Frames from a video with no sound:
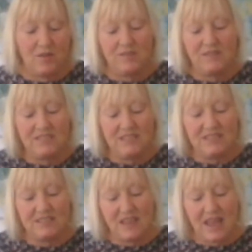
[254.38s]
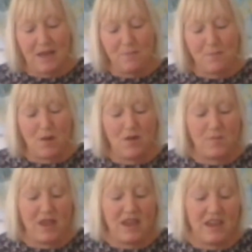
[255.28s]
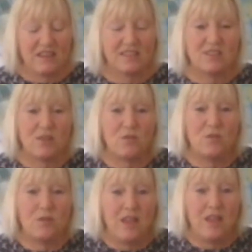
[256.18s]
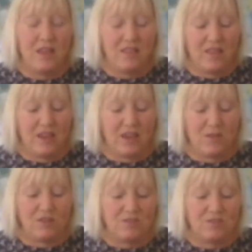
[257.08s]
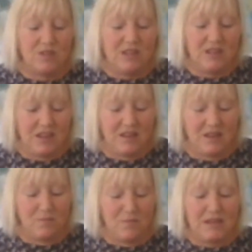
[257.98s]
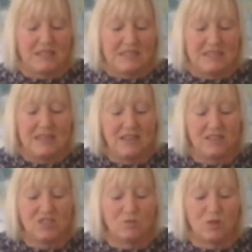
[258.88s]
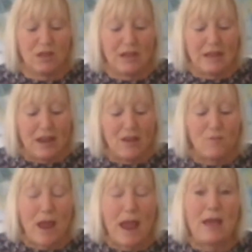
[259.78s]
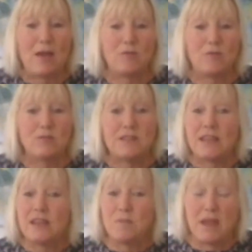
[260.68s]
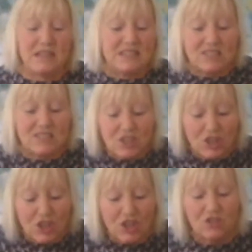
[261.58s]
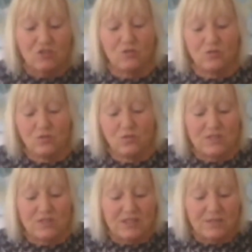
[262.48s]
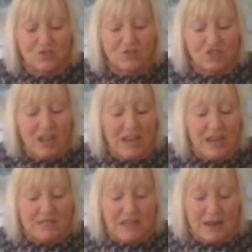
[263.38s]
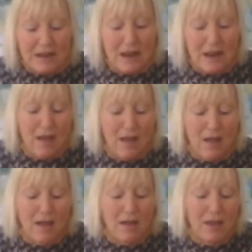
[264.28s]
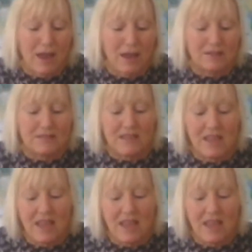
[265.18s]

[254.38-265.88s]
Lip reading: this is mark making, so they're going to be mixing it and swirling it around. They can make circles and different shapes and lines,